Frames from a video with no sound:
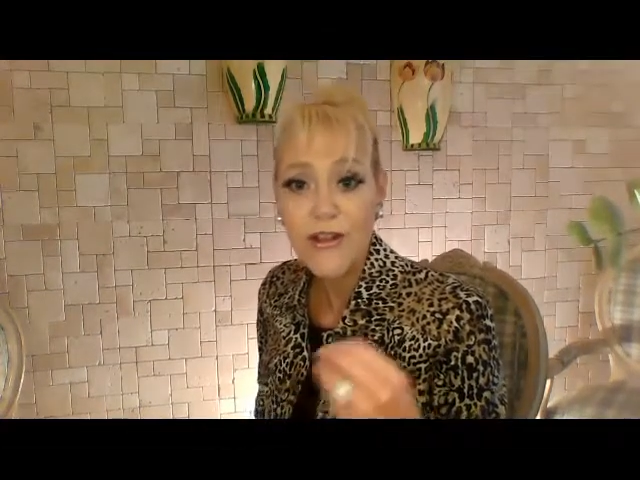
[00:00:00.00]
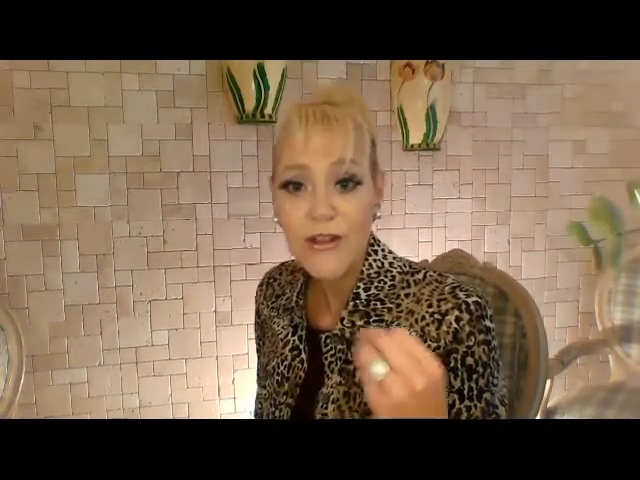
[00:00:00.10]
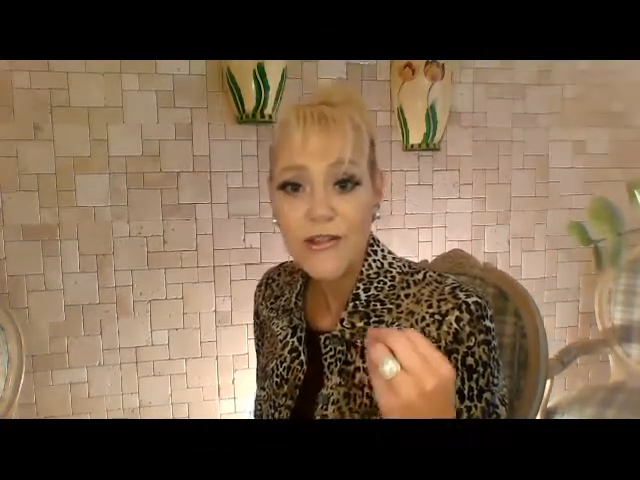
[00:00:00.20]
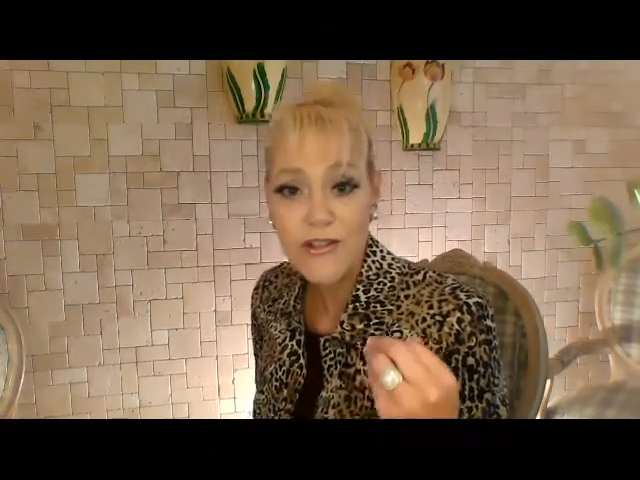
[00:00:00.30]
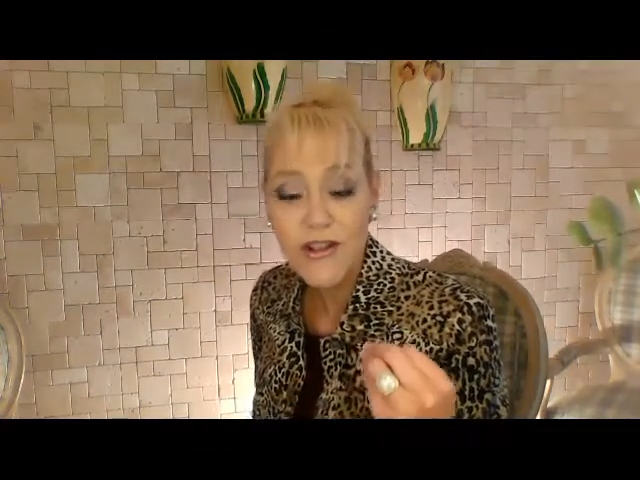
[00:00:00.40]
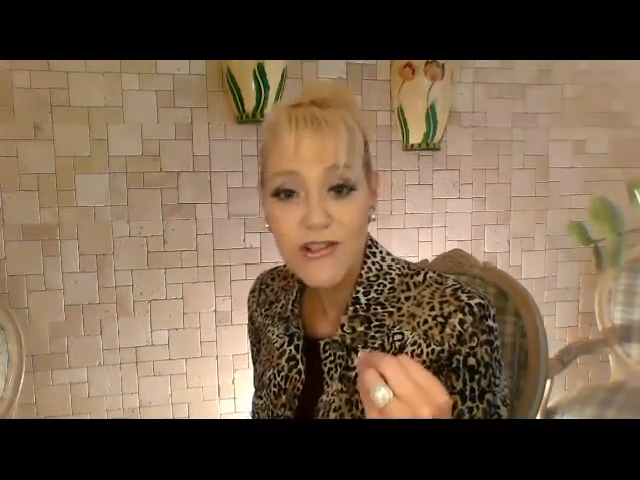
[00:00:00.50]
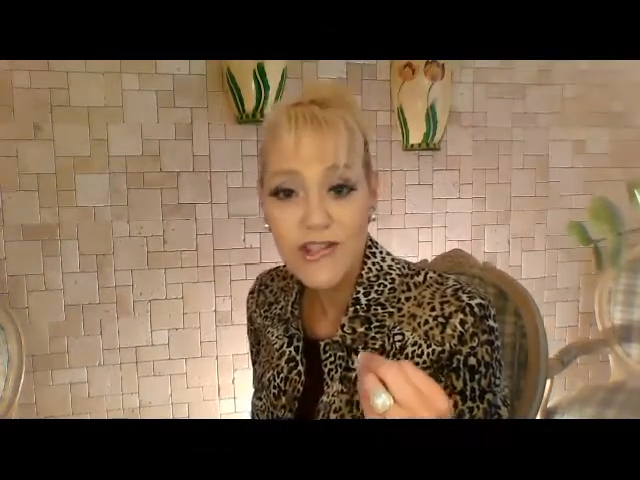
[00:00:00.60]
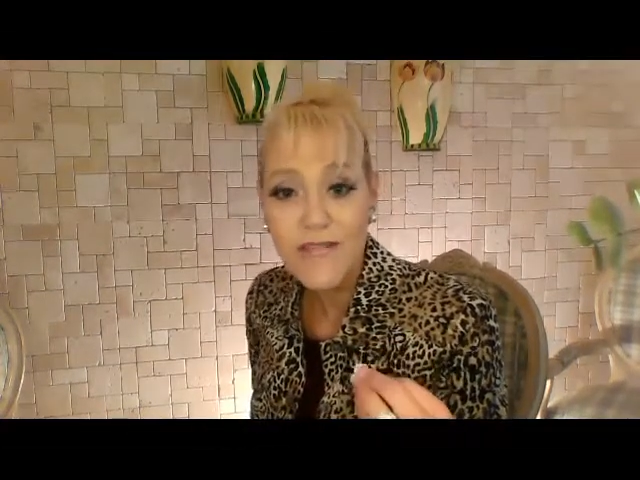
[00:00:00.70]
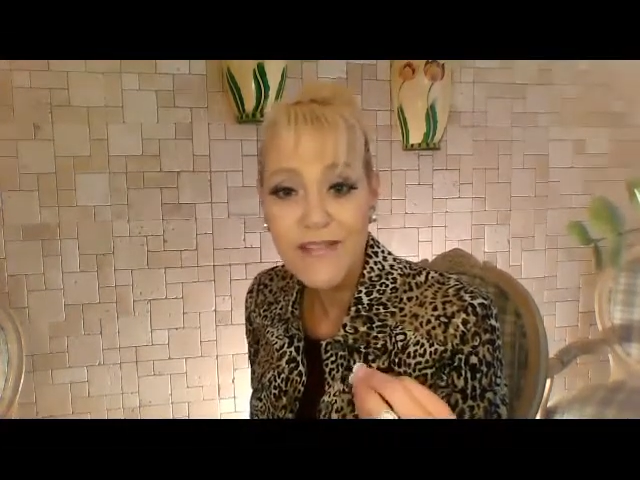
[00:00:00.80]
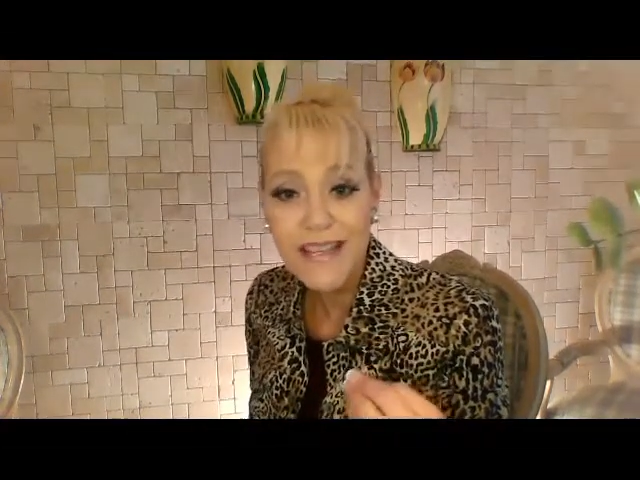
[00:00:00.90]
to
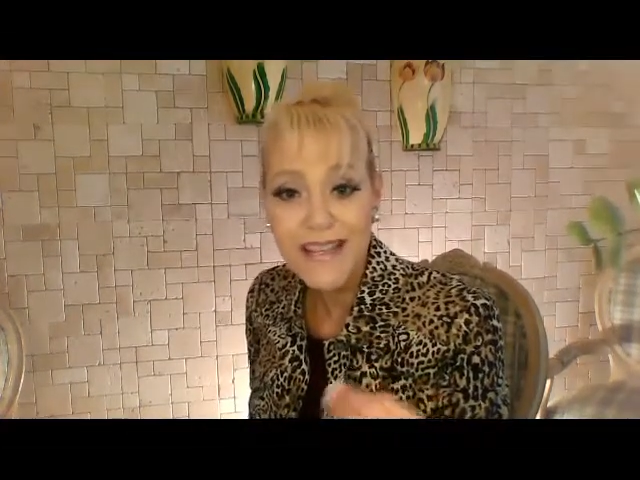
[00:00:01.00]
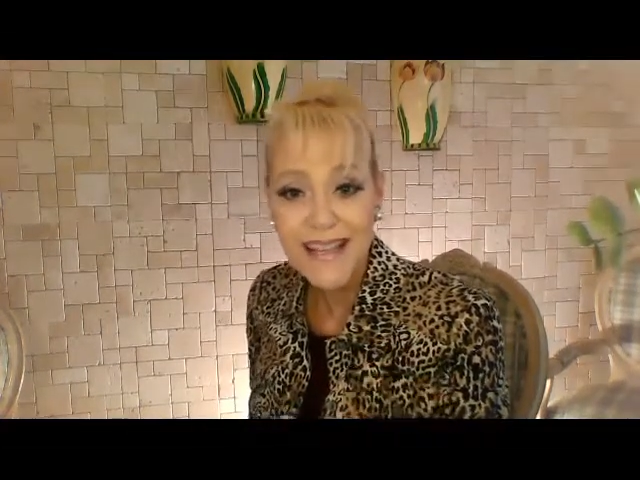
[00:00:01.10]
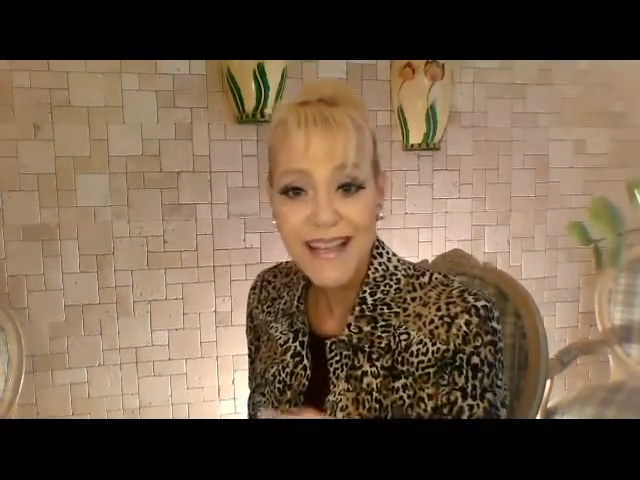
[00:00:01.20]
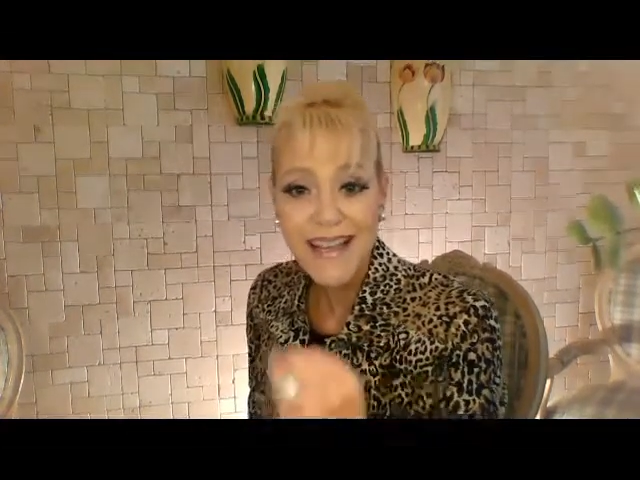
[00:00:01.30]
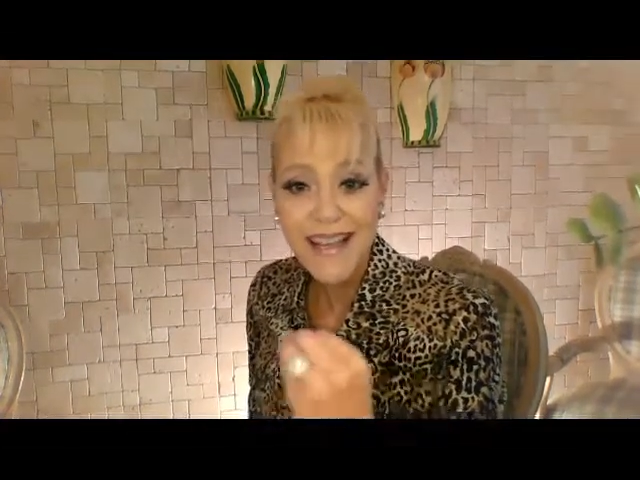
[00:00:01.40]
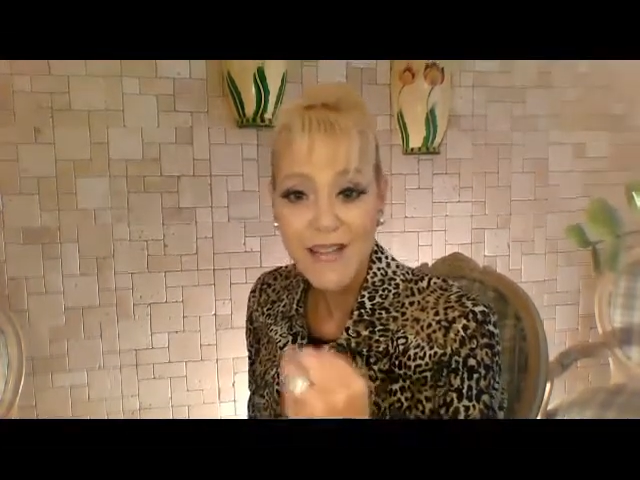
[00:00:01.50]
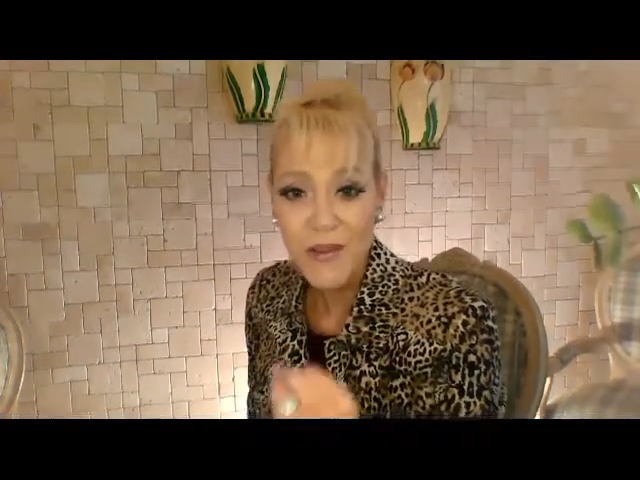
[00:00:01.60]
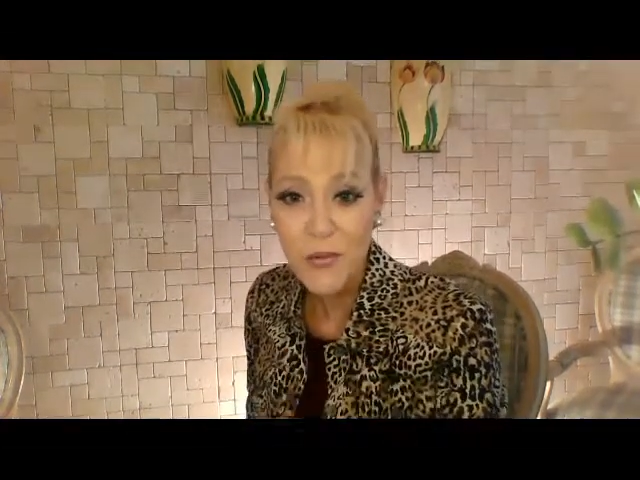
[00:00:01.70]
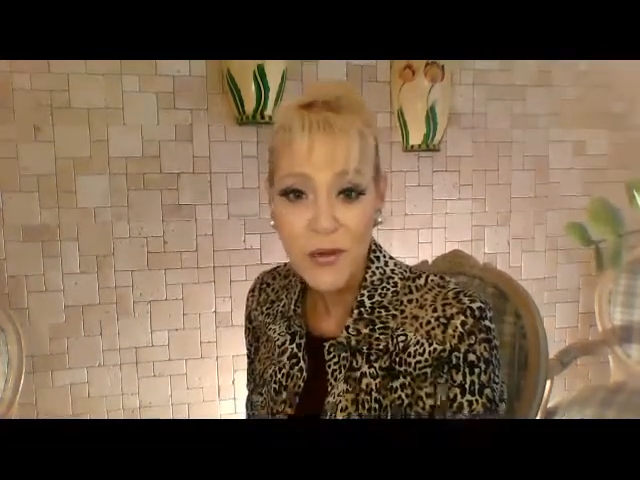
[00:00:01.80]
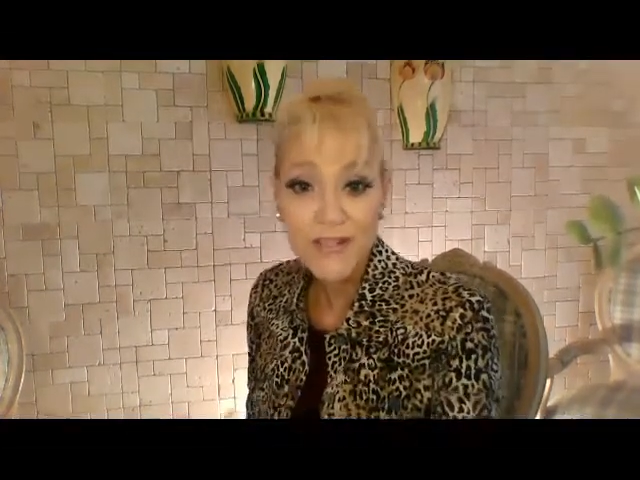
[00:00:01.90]
longevity in the
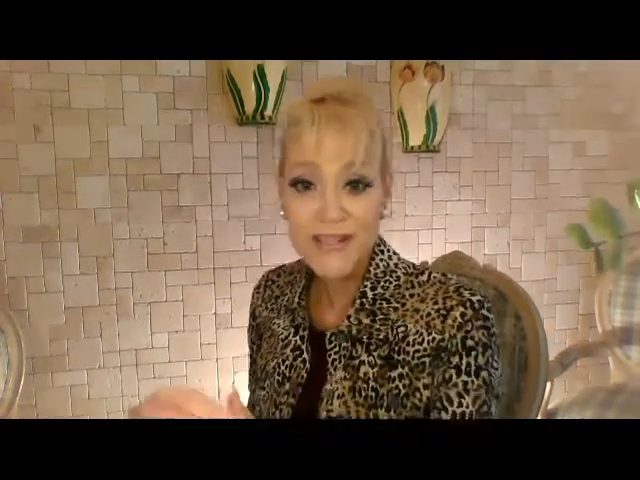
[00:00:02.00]
world to